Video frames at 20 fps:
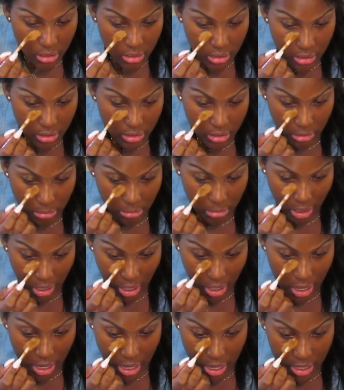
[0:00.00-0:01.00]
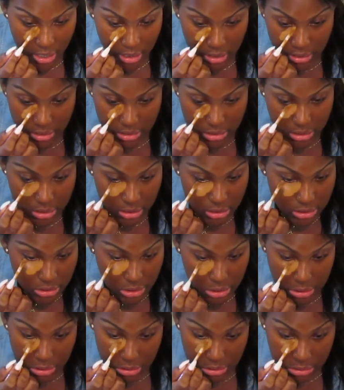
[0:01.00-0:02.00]
under my eyes. This
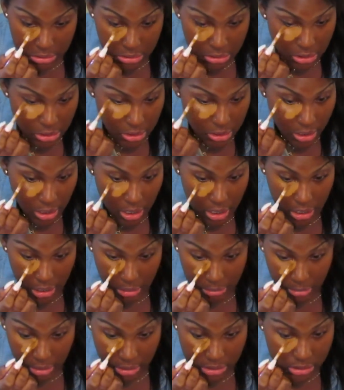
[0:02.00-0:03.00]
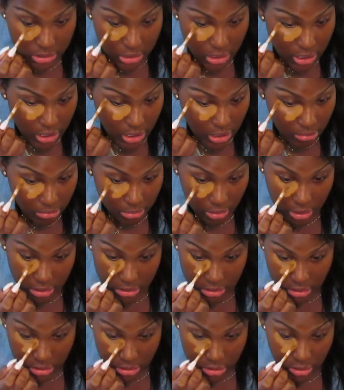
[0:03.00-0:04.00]
concealer, and I'm not saying it because
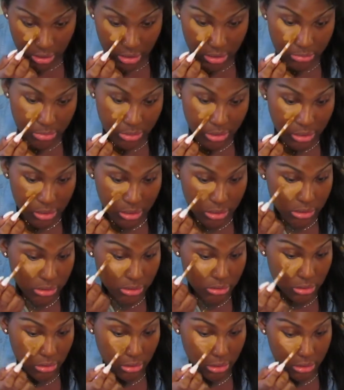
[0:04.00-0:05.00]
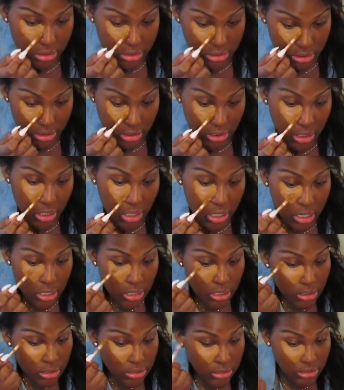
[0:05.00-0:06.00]
of the trend, because as you can see,
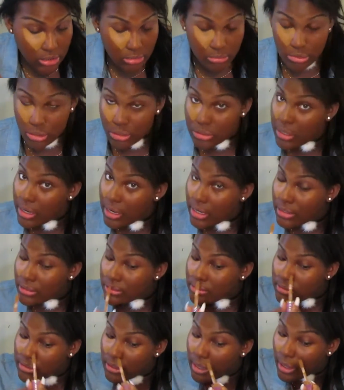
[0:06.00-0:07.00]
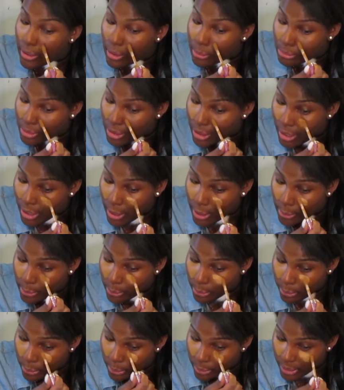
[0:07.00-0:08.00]
some trends, I'm like,
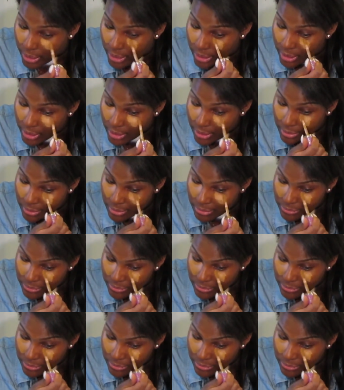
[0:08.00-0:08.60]
what?